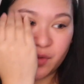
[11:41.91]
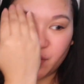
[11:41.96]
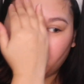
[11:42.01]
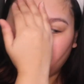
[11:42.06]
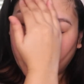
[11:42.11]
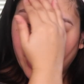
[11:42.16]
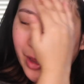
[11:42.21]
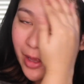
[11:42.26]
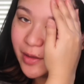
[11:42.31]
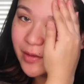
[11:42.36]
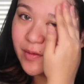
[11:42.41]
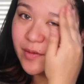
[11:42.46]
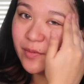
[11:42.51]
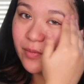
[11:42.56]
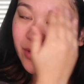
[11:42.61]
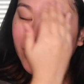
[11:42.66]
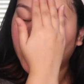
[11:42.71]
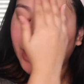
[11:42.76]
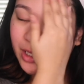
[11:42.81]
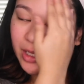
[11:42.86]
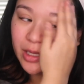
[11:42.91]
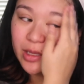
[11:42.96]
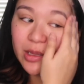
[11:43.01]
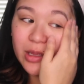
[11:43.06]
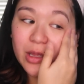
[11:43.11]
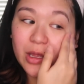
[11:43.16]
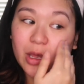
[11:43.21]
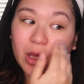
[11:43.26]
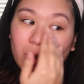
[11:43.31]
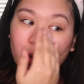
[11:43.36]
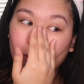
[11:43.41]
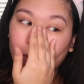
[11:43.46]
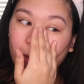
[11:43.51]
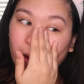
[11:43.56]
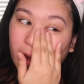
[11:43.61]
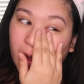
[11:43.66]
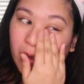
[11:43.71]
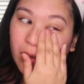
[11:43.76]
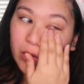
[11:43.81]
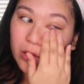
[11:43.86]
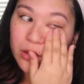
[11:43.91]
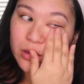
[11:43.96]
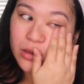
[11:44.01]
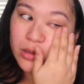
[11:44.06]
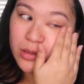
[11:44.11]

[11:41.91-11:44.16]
spreads really well.